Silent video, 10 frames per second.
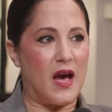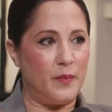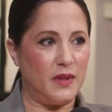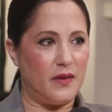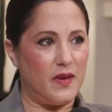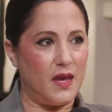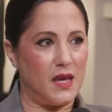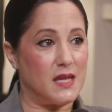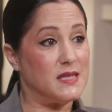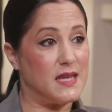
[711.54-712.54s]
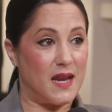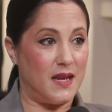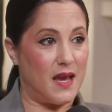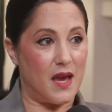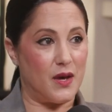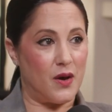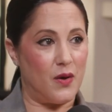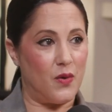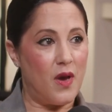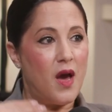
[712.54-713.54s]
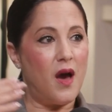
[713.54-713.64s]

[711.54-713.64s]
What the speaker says: I'm living in San Diego,